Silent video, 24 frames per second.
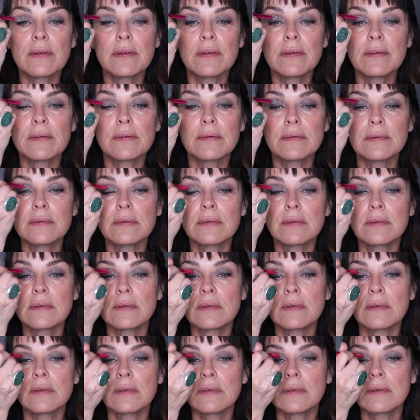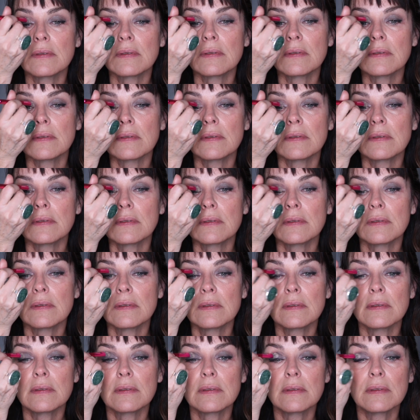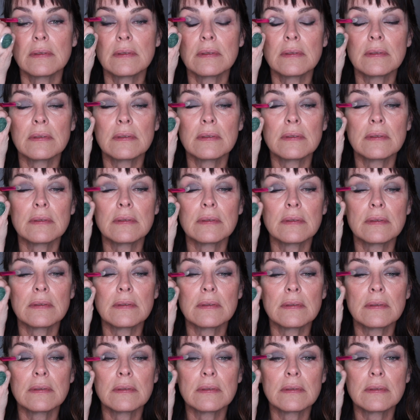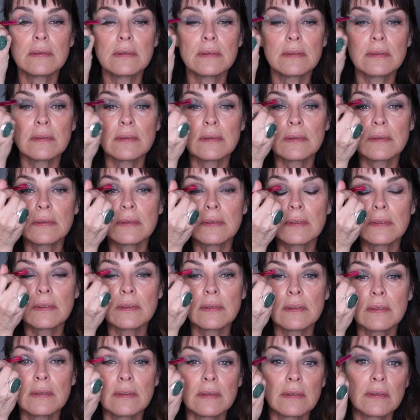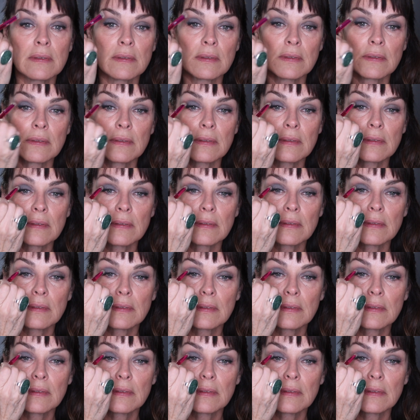Nothing is said.